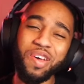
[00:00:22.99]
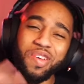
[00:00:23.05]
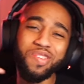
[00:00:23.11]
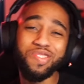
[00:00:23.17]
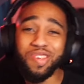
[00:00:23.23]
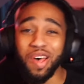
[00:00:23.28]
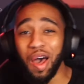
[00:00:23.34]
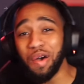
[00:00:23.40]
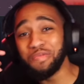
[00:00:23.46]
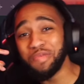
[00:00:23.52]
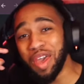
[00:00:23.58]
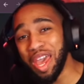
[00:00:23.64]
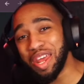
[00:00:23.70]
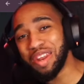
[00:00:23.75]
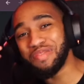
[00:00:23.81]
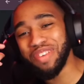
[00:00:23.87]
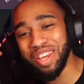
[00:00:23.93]
Top
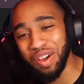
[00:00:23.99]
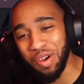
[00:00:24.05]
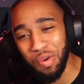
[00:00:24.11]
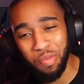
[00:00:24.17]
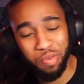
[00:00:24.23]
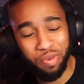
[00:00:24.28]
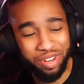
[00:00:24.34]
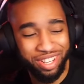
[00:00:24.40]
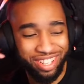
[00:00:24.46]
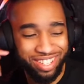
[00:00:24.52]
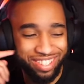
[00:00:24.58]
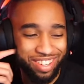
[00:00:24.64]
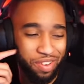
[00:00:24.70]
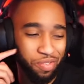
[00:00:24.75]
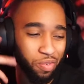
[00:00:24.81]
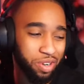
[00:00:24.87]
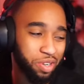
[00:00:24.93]
anime opening
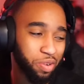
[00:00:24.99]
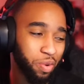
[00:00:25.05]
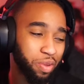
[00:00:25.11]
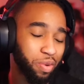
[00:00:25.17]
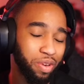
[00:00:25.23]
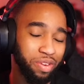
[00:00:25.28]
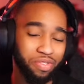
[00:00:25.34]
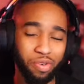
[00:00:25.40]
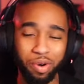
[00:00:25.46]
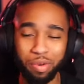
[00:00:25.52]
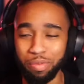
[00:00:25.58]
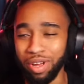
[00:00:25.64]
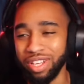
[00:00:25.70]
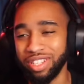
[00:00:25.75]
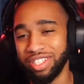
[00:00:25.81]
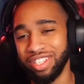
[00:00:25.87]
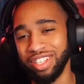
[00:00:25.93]
of 2024.
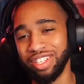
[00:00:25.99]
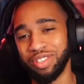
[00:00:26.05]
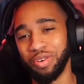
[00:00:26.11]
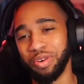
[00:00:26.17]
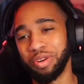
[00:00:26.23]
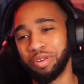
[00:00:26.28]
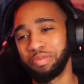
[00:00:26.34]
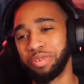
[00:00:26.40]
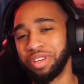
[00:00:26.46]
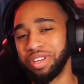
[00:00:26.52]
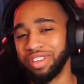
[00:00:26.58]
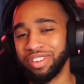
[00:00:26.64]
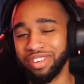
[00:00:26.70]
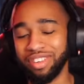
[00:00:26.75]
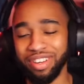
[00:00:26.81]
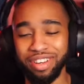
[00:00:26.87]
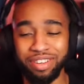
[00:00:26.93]
Basically a tournament,
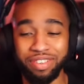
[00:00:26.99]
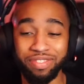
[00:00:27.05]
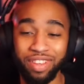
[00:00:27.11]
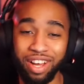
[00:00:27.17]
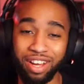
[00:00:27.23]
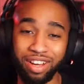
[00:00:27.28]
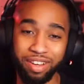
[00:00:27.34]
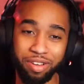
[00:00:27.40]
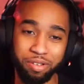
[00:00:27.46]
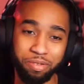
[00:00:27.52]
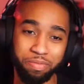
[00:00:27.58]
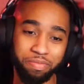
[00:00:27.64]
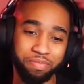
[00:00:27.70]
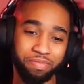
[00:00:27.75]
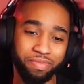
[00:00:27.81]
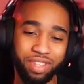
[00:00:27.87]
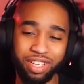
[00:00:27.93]
you know.
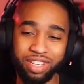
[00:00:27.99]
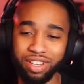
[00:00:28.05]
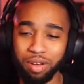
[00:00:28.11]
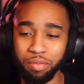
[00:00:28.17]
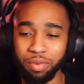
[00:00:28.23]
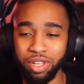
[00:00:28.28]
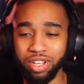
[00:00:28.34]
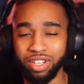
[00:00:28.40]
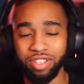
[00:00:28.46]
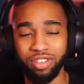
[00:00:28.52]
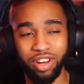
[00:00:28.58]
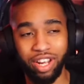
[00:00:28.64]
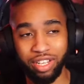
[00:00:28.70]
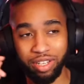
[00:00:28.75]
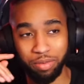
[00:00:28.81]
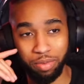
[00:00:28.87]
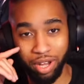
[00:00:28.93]
Um, I'm a little
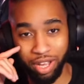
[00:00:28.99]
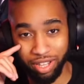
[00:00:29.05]
distracted by